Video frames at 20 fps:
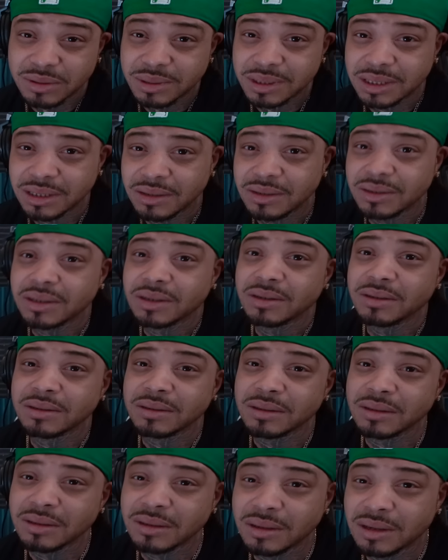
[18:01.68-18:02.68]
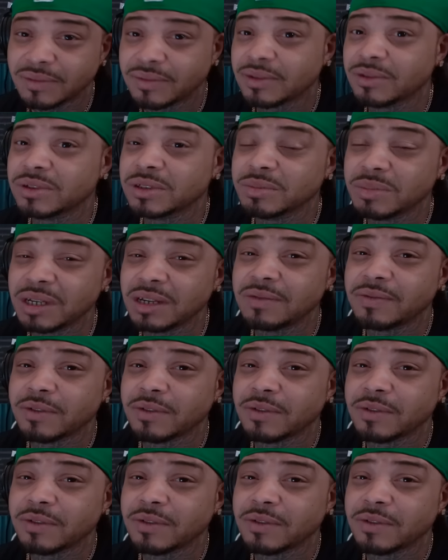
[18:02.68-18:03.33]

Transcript: some cereal. If it was me,